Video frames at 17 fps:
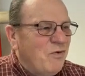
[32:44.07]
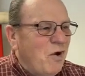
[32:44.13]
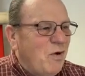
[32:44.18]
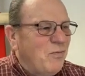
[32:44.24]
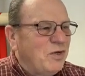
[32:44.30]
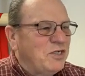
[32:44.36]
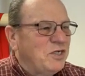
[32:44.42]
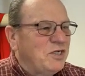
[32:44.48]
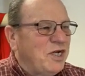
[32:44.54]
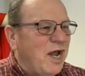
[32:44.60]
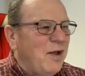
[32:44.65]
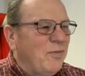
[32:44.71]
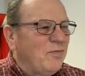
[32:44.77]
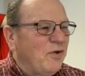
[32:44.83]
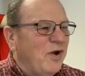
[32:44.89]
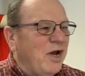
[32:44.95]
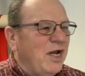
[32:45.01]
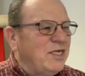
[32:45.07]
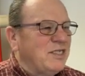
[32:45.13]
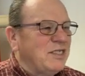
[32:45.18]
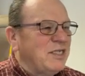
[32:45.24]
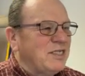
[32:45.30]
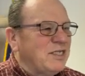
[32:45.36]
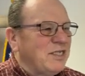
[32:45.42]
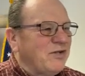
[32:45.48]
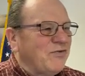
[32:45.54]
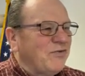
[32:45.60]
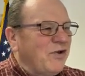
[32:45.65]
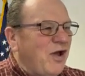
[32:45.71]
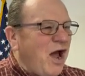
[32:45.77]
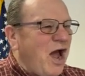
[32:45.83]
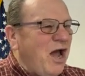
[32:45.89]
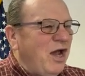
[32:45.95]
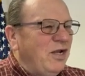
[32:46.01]
Romans chapter 8 says,
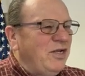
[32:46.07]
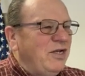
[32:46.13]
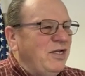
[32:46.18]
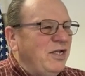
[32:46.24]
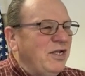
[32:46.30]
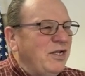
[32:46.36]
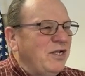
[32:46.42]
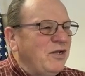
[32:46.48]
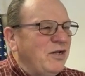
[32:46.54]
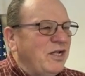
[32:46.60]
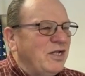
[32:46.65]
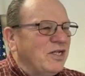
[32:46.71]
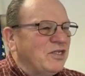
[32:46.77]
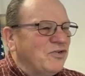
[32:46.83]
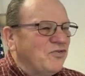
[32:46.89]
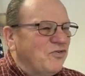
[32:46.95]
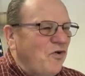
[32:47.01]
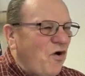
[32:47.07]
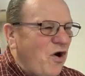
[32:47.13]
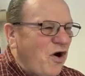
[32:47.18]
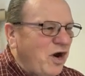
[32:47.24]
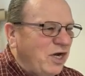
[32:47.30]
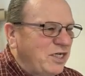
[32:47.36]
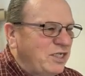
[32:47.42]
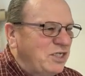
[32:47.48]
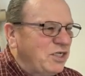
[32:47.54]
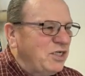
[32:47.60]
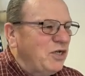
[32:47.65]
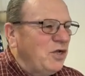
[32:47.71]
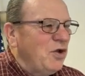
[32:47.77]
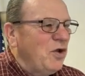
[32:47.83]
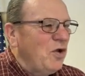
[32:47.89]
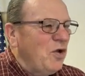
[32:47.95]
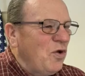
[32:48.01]
if God is for
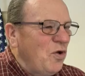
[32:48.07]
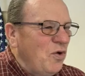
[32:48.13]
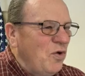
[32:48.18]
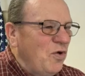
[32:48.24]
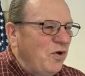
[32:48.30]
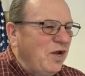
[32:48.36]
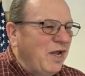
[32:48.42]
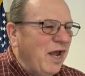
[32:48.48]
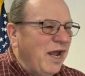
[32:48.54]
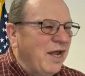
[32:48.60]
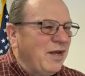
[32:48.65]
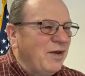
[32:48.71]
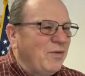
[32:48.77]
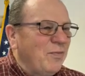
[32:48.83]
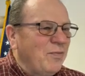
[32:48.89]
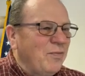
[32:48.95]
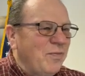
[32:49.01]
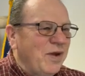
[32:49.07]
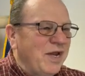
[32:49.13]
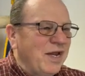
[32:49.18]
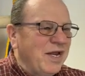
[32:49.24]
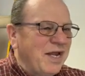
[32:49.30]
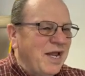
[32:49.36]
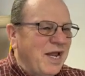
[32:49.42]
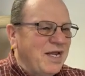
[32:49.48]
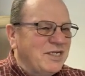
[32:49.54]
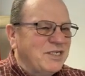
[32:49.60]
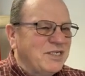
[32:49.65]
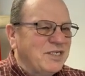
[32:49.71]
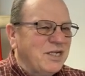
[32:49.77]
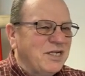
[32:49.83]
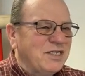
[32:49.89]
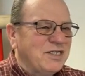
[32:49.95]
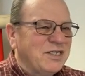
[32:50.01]
us, who can be
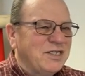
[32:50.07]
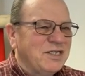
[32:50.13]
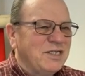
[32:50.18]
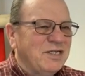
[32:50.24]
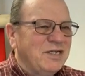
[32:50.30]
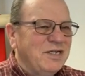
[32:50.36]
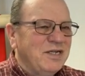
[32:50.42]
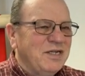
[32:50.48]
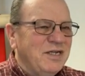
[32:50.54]
against us?